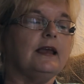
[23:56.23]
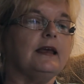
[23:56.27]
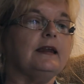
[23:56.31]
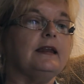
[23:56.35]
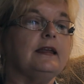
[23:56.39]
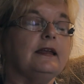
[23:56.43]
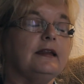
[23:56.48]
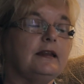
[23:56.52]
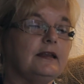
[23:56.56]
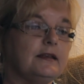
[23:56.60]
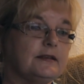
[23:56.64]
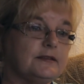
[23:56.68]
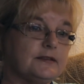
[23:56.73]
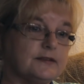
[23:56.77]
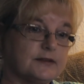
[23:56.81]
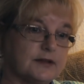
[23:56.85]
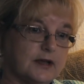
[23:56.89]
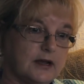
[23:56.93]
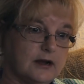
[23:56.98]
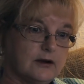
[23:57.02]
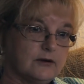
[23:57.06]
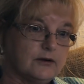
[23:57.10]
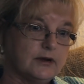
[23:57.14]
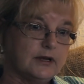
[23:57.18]
And it is
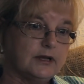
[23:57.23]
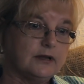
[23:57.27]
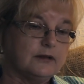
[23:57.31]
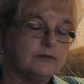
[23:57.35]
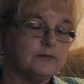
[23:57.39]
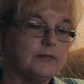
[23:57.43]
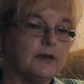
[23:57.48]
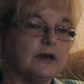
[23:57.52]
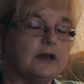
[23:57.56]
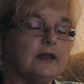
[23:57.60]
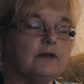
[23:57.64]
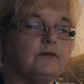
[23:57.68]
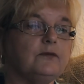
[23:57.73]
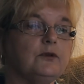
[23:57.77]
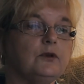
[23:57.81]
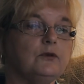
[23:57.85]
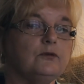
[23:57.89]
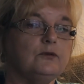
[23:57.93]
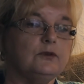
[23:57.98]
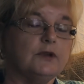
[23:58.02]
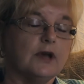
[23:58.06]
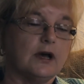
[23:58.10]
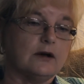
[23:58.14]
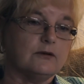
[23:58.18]
scary, but if
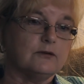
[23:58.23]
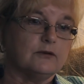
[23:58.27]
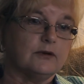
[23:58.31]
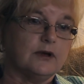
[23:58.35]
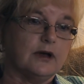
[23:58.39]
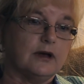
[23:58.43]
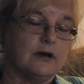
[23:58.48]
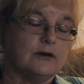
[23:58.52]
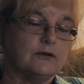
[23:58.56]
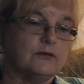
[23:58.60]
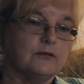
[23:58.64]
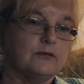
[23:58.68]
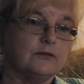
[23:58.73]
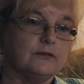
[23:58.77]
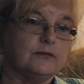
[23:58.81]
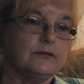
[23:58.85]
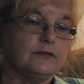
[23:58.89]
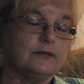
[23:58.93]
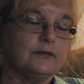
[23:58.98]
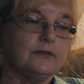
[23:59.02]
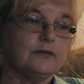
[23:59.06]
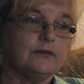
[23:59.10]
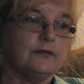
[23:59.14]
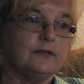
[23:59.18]
you don't go,
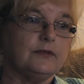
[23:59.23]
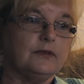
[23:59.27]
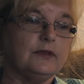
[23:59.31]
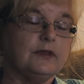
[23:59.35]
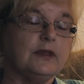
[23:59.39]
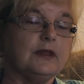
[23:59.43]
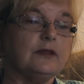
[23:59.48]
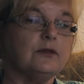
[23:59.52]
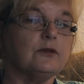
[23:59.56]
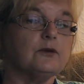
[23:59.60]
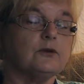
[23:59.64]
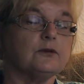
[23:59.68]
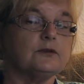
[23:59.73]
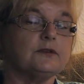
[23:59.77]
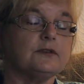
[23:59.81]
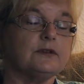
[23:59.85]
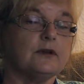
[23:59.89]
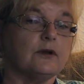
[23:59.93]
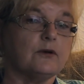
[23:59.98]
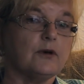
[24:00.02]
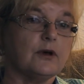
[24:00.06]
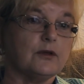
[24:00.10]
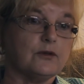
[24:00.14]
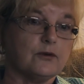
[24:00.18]
then
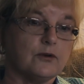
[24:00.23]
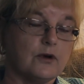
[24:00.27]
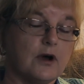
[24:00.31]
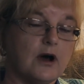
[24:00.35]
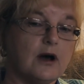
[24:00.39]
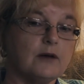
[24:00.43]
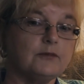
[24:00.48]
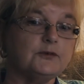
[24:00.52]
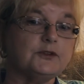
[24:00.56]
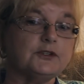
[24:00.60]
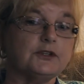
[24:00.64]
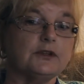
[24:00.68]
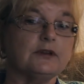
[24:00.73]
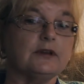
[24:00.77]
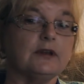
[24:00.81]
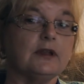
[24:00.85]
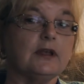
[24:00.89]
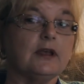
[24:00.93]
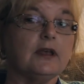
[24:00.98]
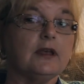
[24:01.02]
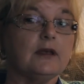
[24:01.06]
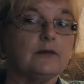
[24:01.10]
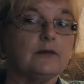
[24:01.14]
there's no other option,